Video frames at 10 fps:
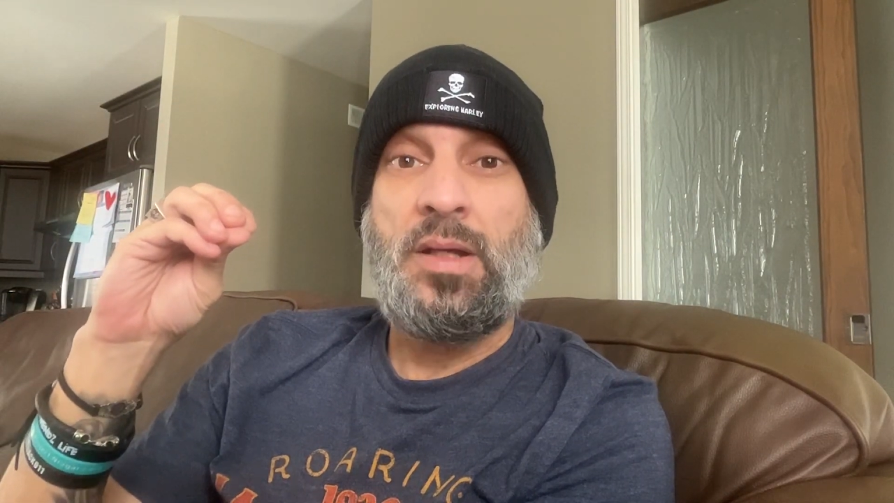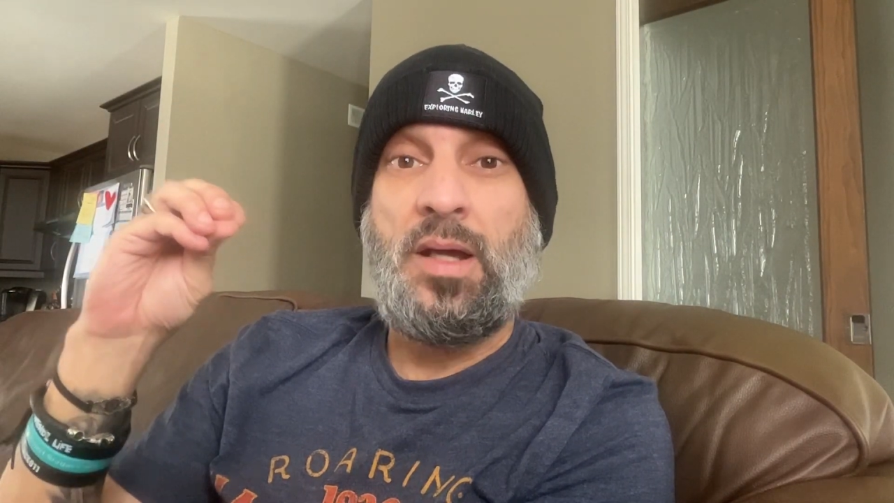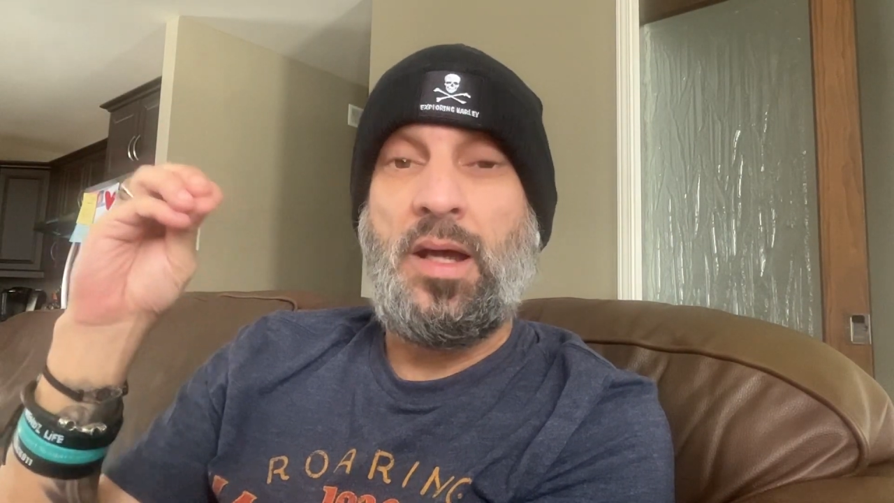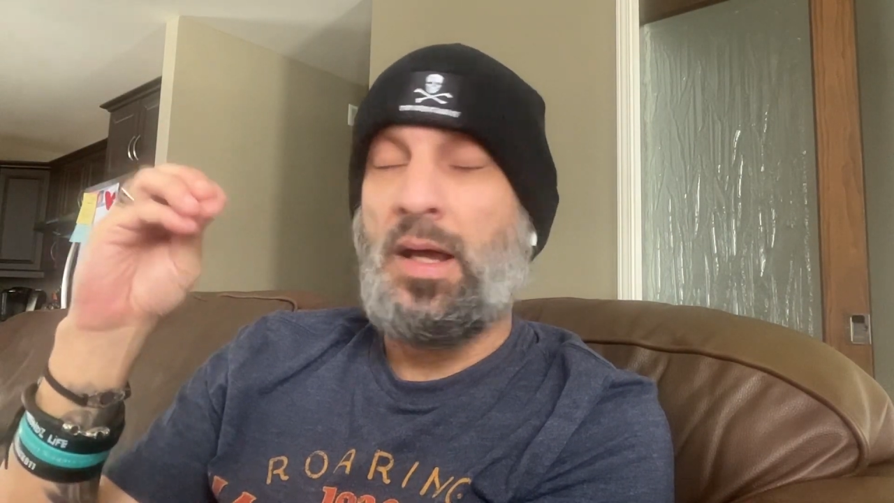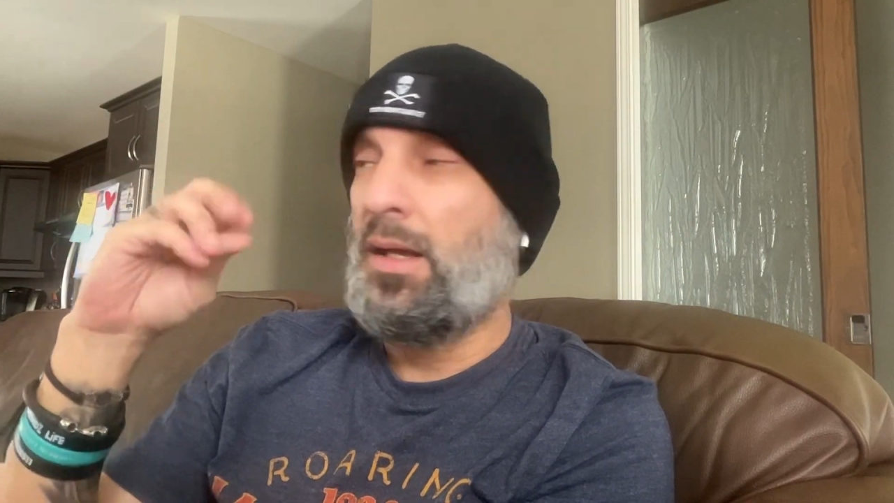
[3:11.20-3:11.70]

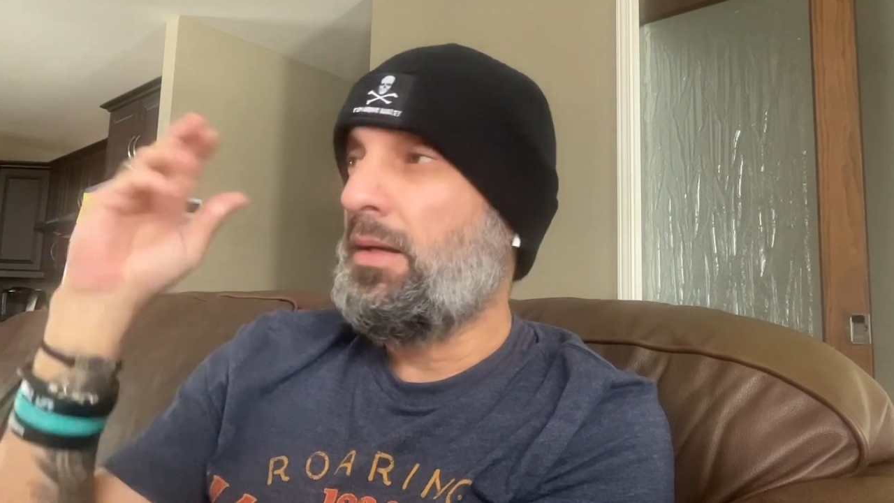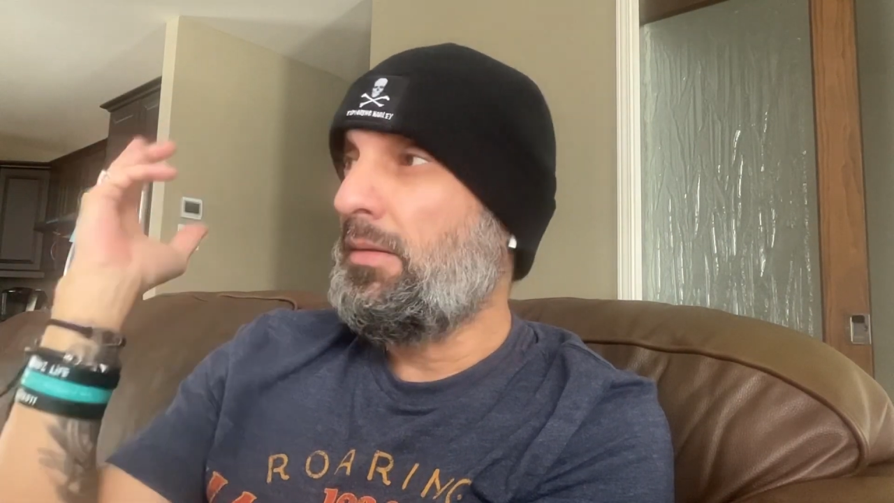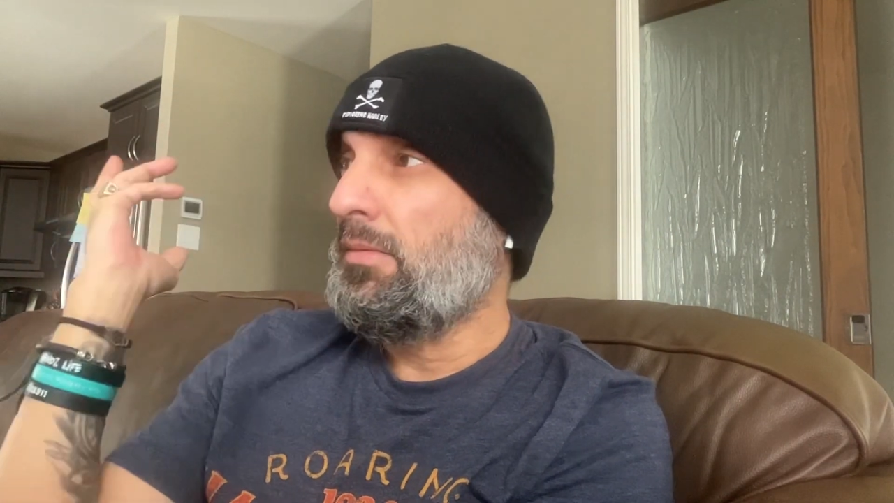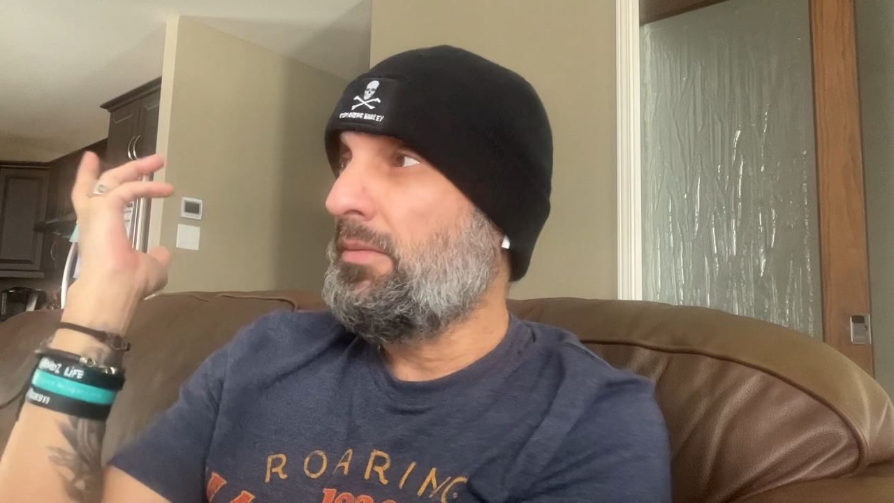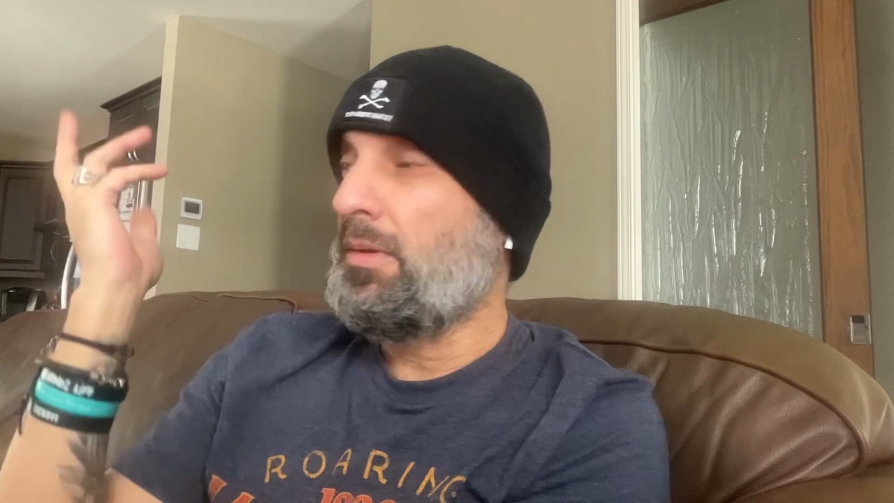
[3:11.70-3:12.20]

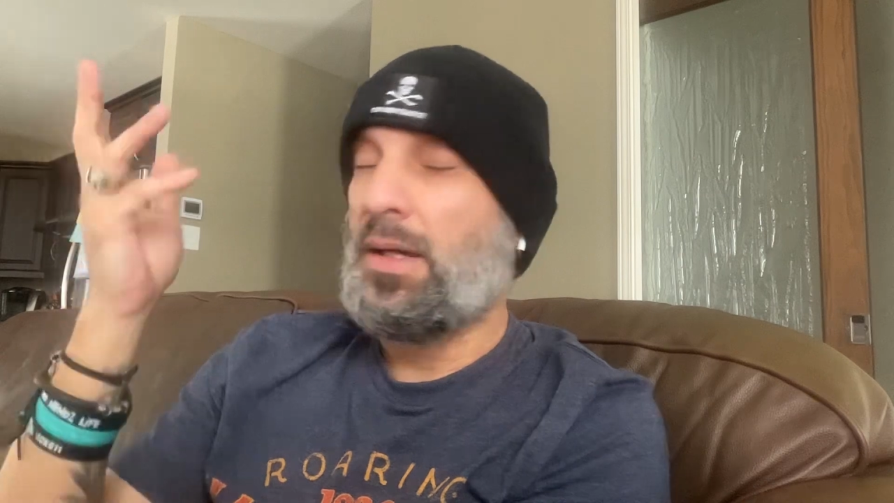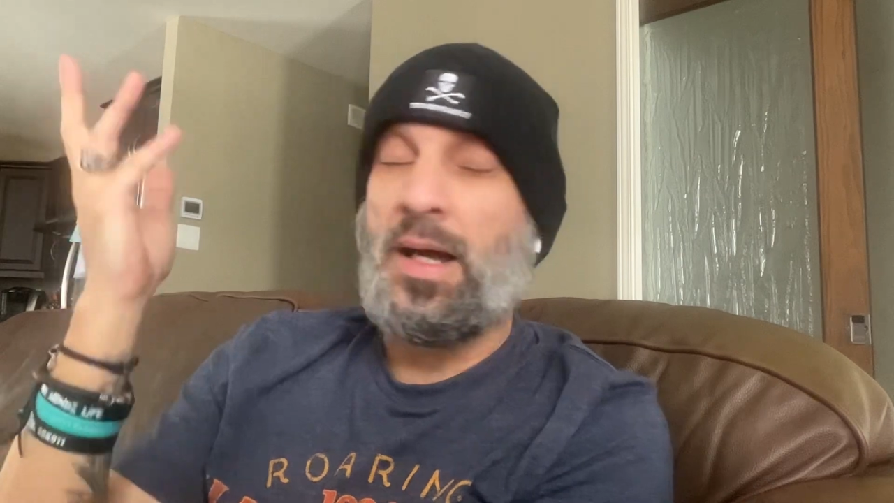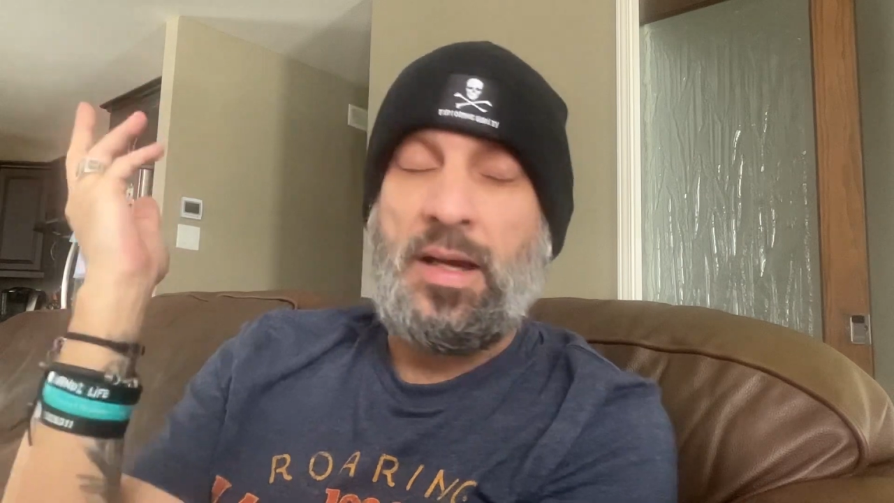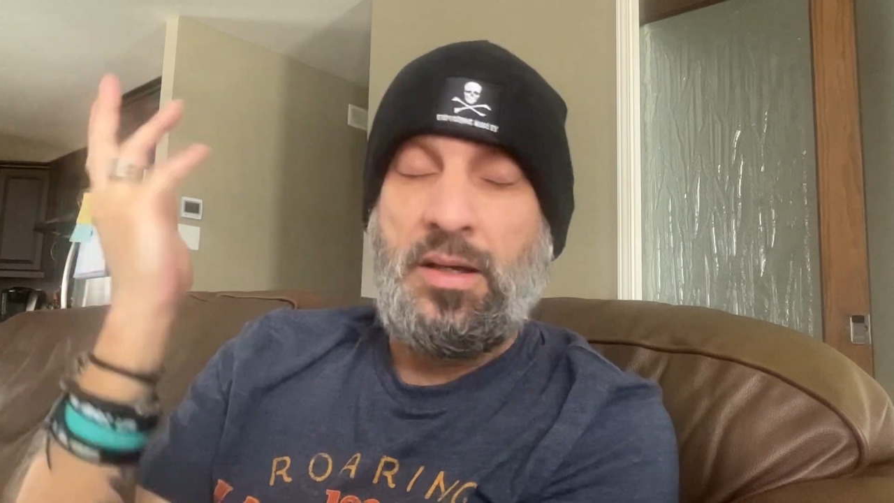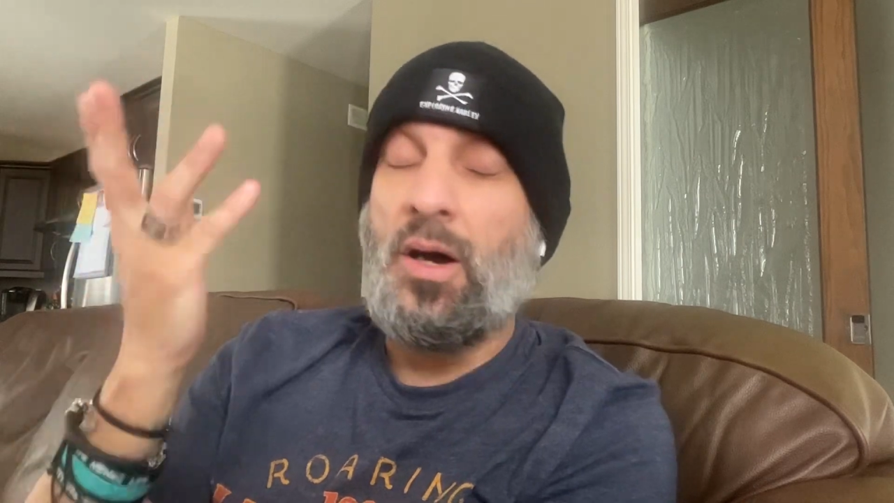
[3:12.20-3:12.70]
And
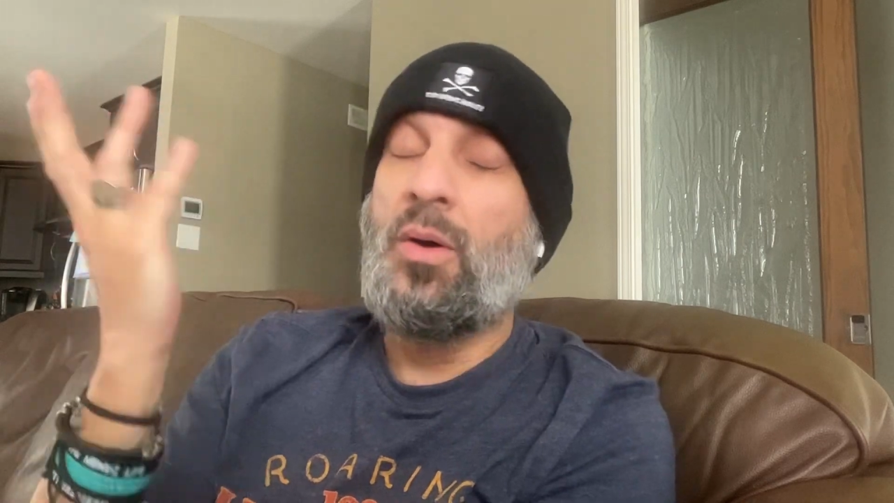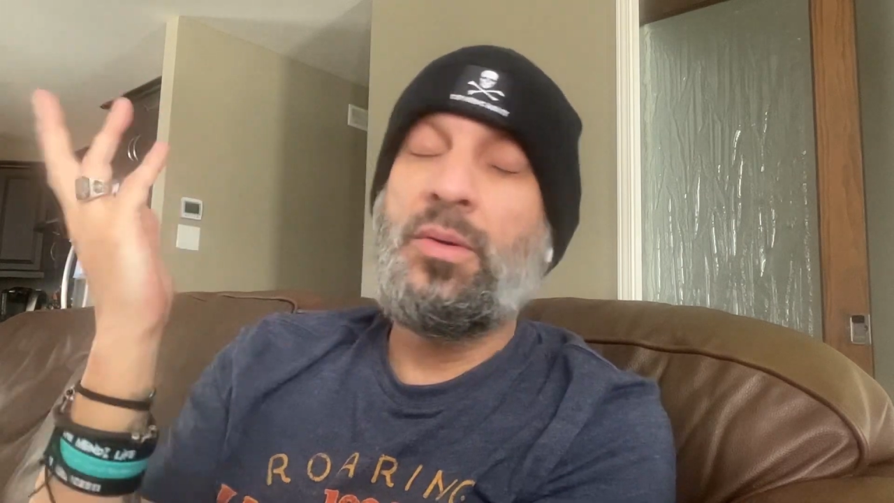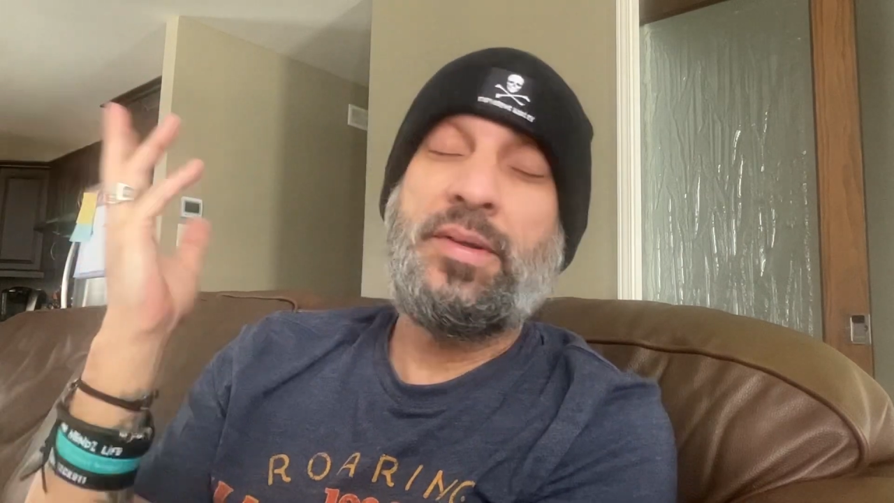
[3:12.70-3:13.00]
I know